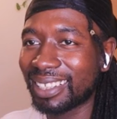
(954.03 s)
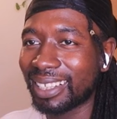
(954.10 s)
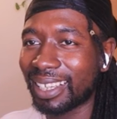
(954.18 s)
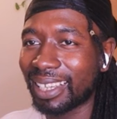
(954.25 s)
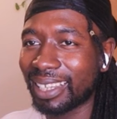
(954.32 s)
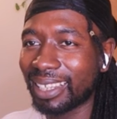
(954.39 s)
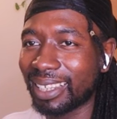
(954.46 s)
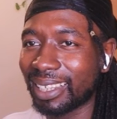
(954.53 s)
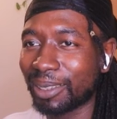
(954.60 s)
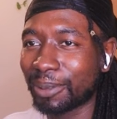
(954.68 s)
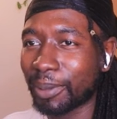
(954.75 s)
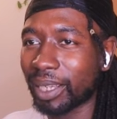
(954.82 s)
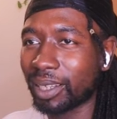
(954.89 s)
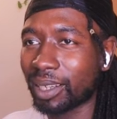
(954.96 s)
Hey,
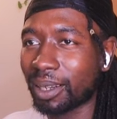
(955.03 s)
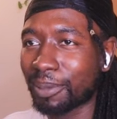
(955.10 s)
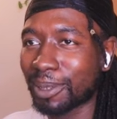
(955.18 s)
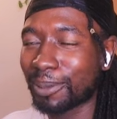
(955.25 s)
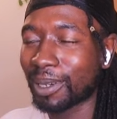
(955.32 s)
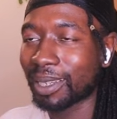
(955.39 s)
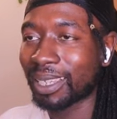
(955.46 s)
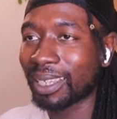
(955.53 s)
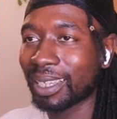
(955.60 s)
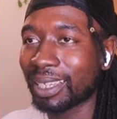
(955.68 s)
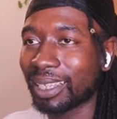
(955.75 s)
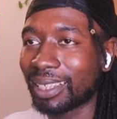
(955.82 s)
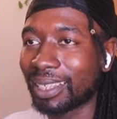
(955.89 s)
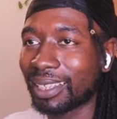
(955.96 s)
wake up,
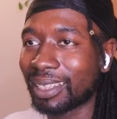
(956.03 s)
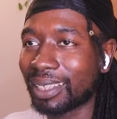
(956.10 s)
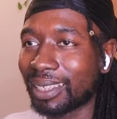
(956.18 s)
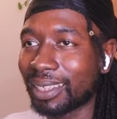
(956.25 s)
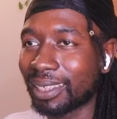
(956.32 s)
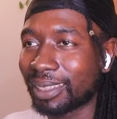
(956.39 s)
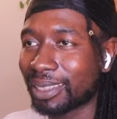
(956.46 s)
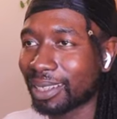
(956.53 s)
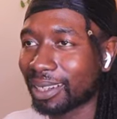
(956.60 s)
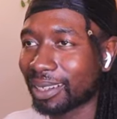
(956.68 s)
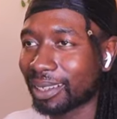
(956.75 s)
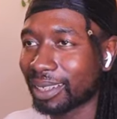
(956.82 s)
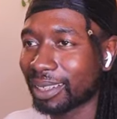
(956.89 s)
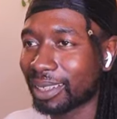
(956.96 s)
Kawaki.
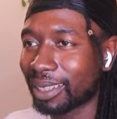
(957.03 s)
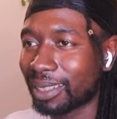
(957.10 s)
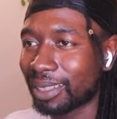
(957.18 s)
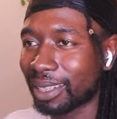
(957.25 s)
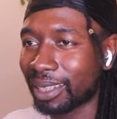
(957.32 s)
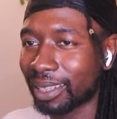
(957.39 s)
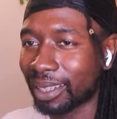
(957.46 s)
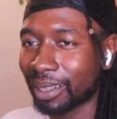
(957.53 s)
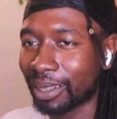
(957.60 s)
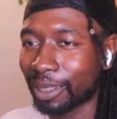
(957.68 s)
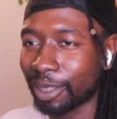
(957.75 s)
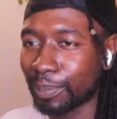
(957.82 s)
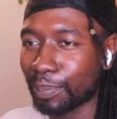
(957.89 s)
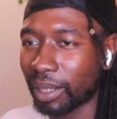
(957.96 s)
Hidari, he's here,
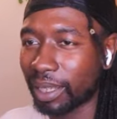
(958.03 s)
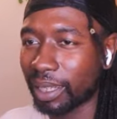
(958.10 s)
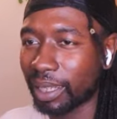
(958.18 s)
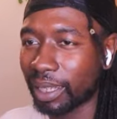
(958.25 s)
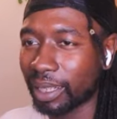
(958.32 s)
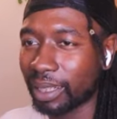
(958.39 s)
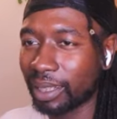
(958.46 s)
close by.